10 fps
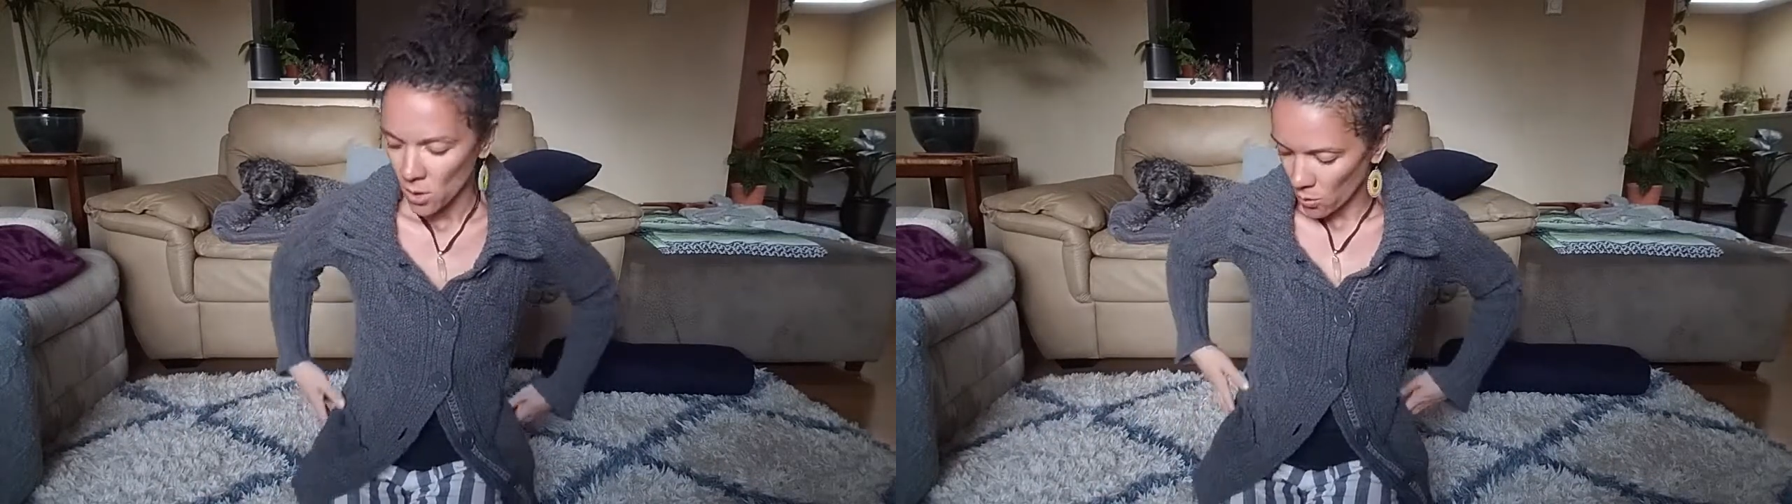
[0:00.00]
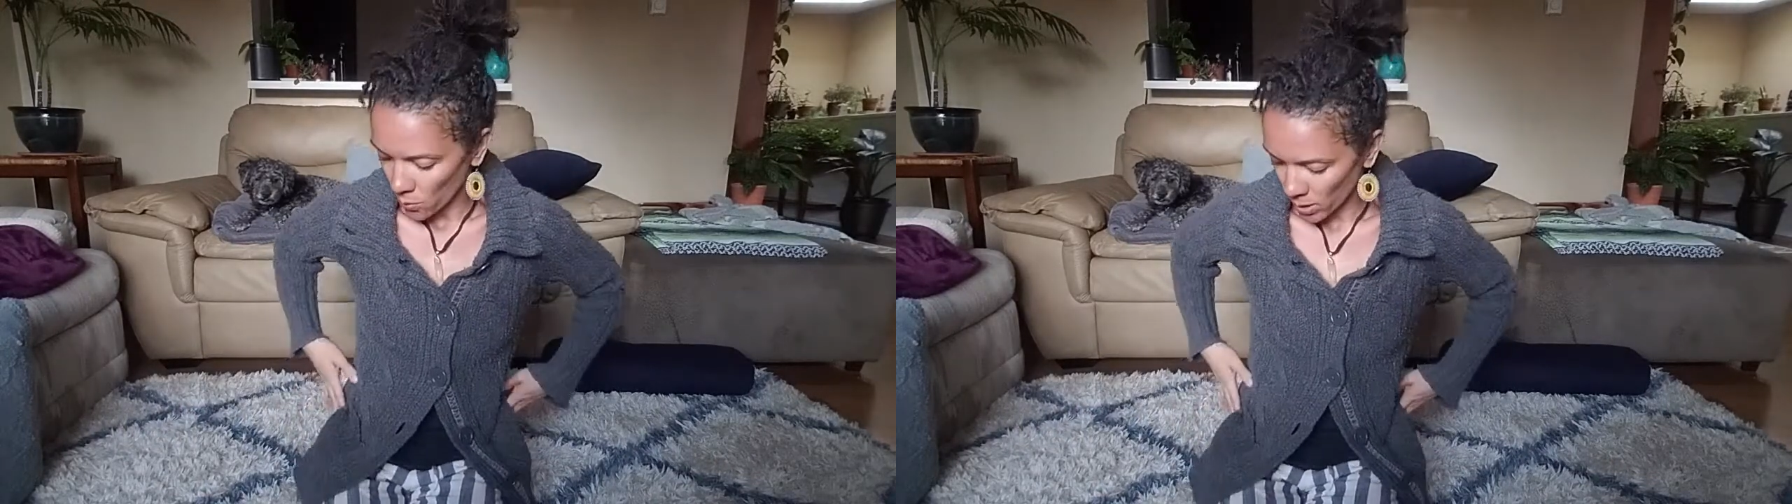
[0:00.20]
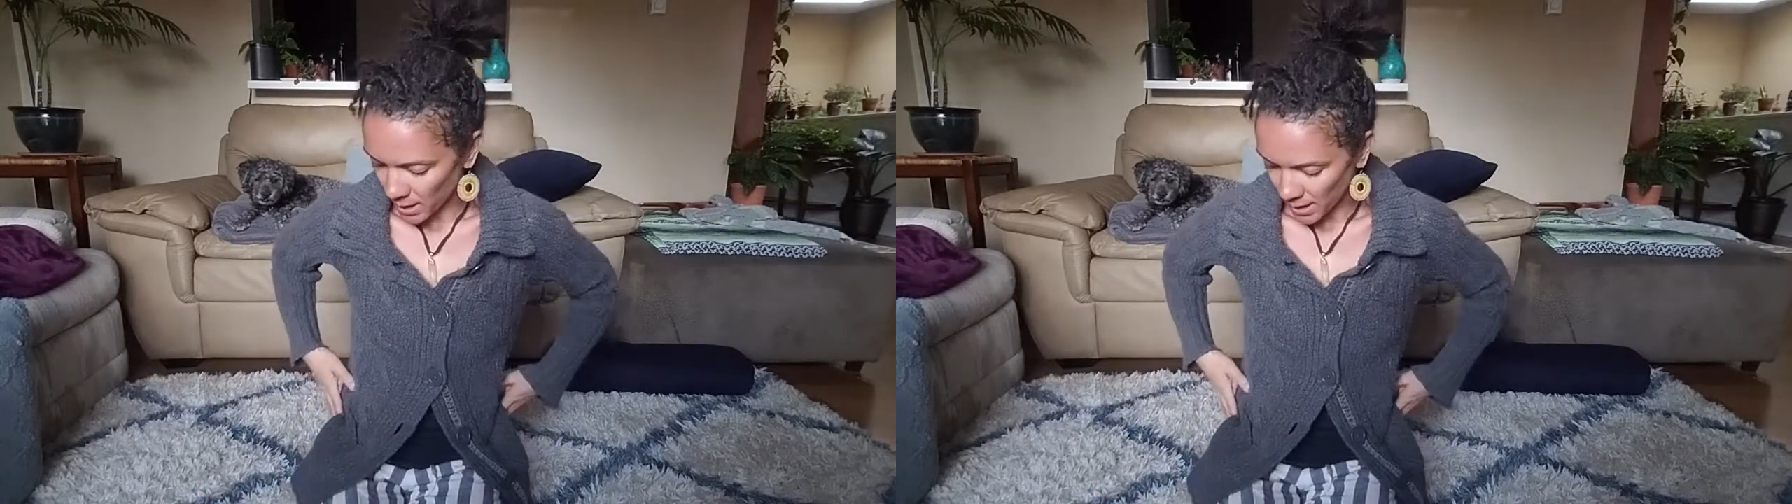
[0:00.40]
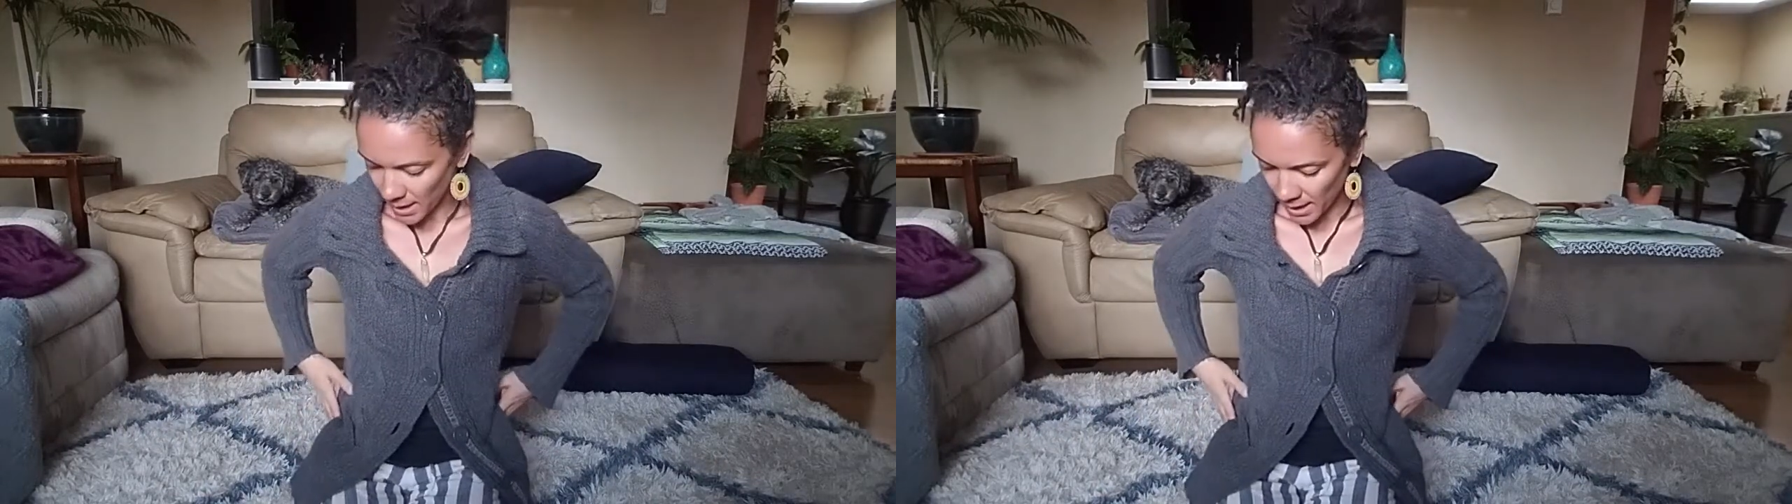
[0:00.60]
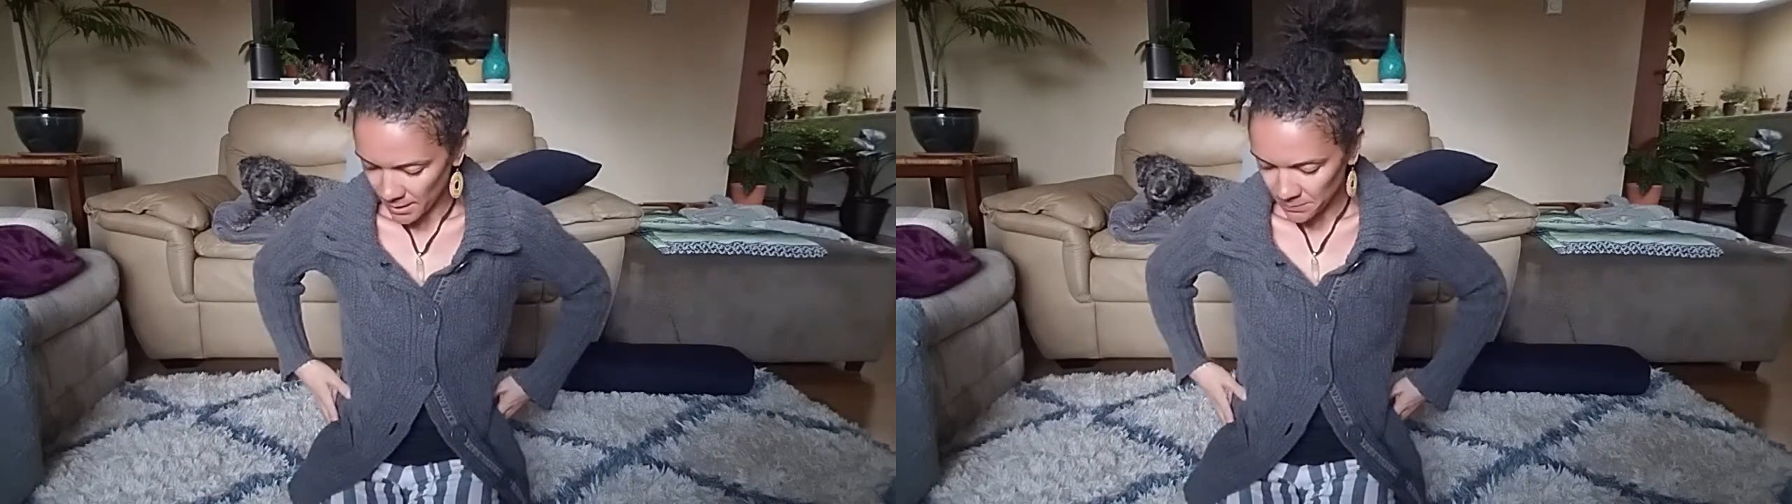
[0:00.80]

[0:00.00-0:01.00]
we're gonna get